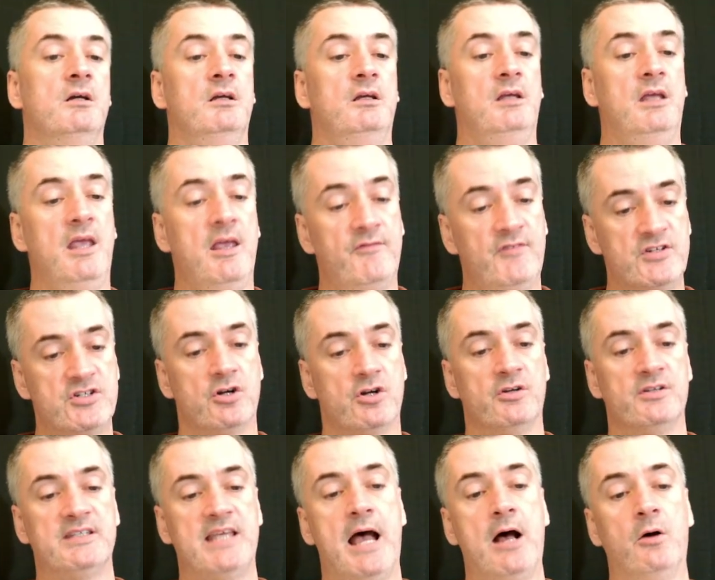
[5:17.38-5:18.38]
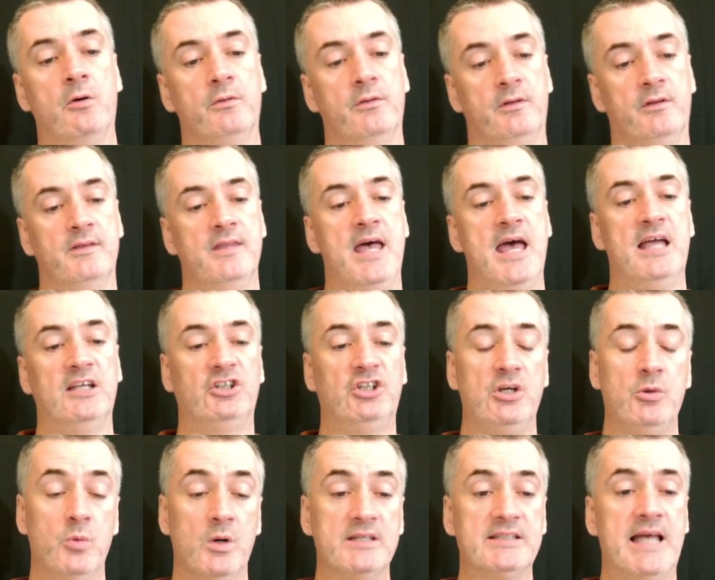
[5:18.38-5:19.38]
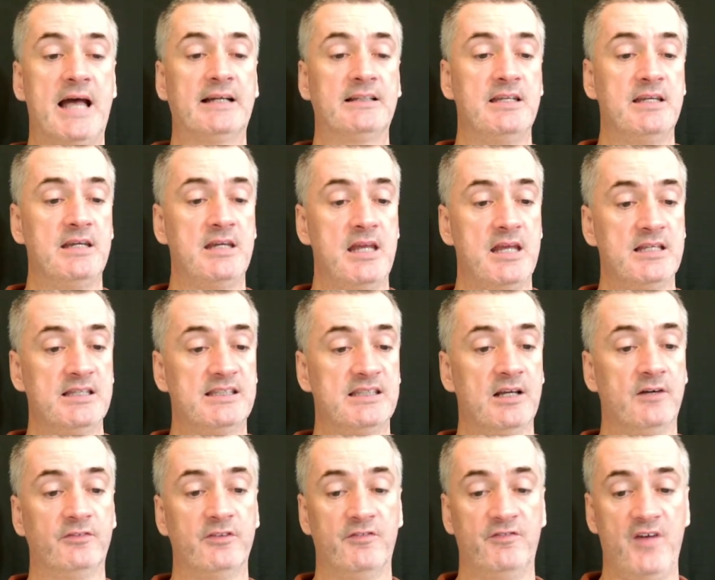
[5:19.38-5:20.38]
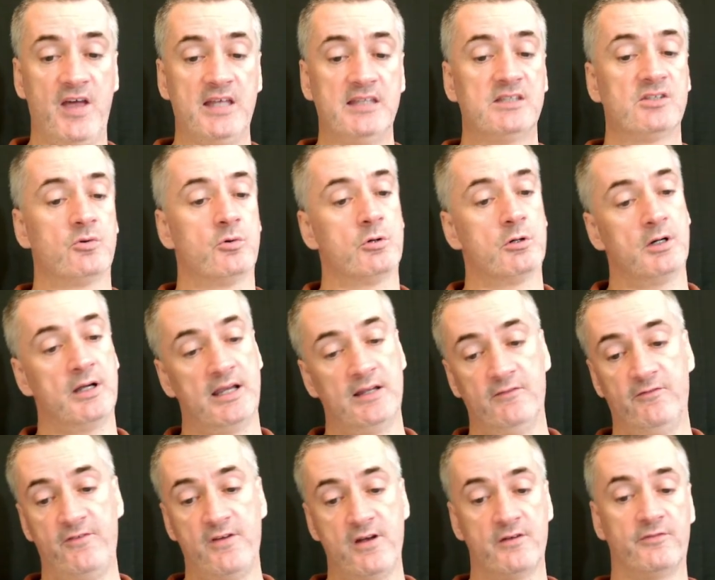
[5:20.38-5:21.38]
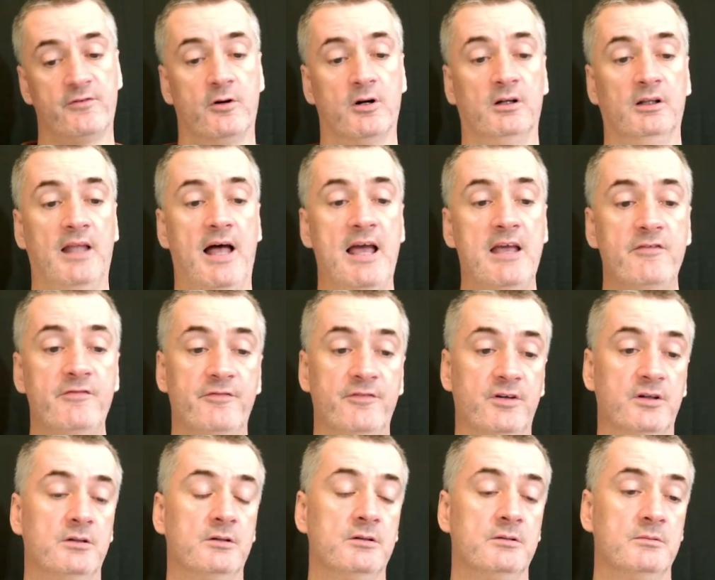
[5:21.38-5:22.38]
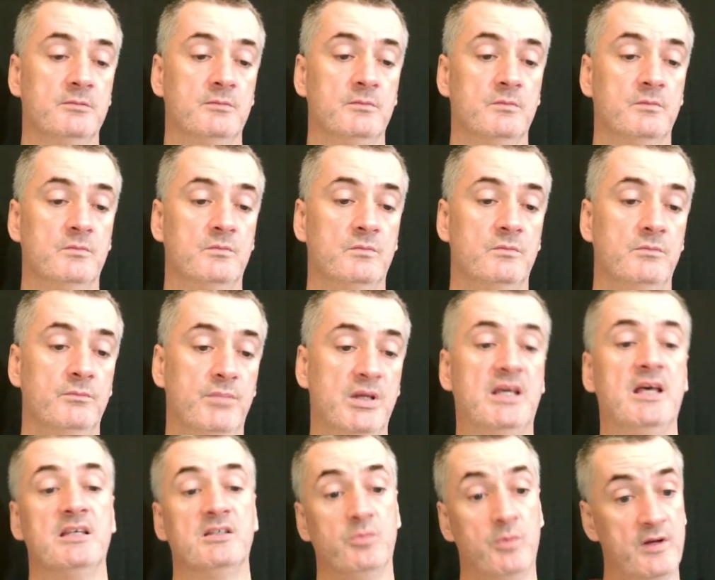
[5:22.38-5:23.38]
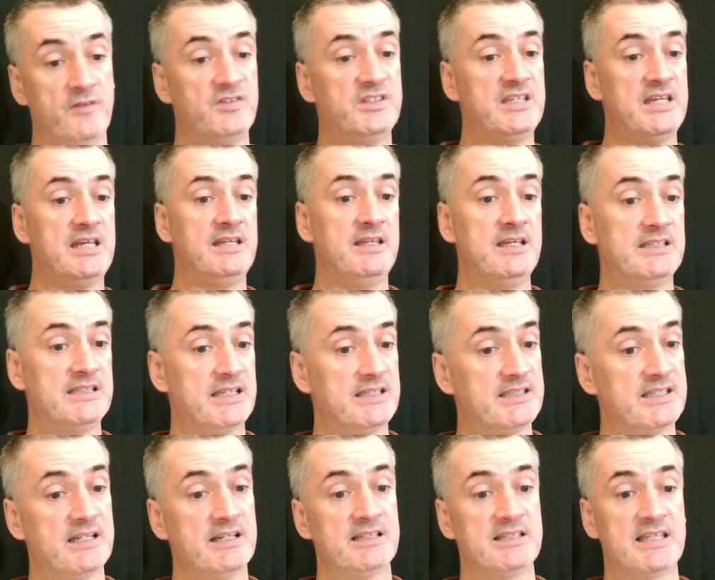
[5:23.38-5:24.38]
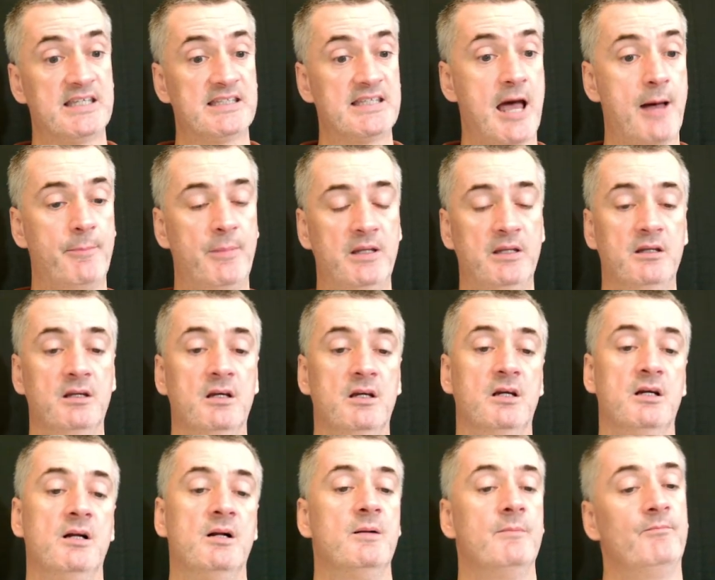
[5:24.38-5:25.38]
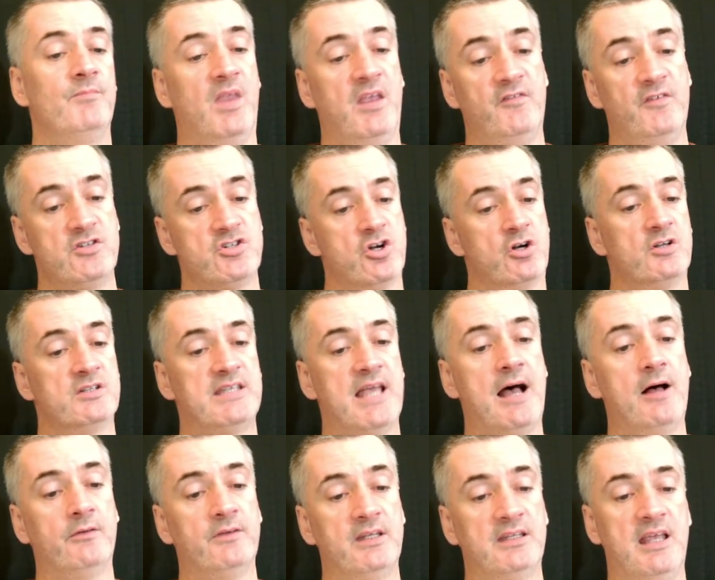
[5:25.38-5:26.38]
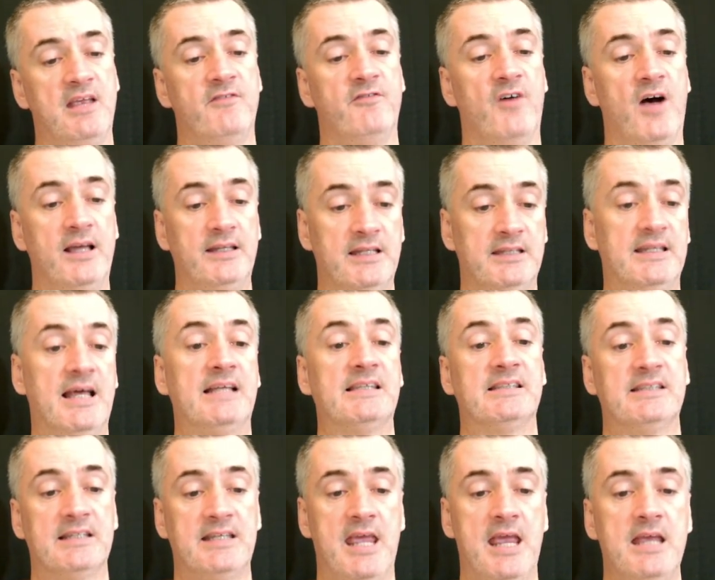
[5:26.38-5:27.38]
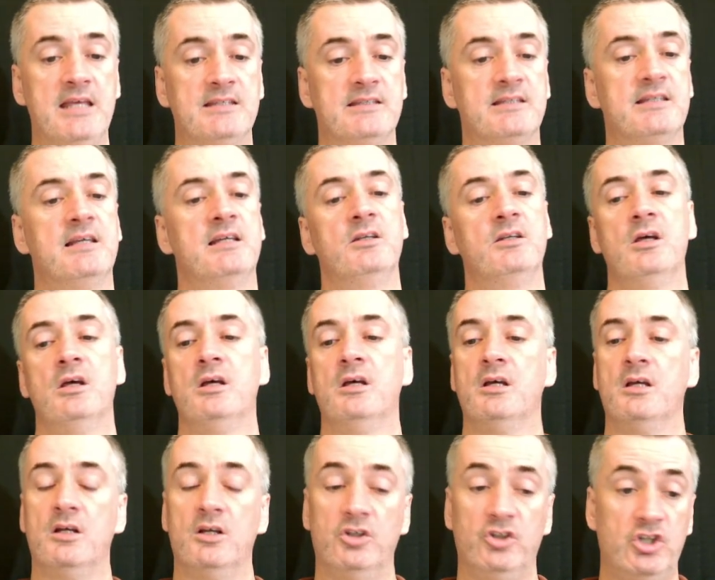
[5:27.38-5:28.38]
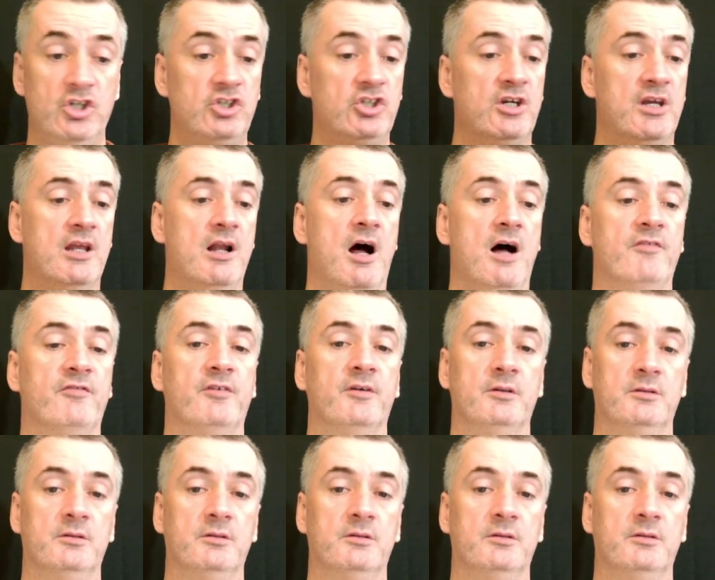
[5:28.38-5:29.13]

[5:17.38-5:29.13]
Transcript: If it turns out that she was acting in self-defense or in fear for her life, because we've seen these incidences happen, if it turns out that they find that that's the case, then she should get off.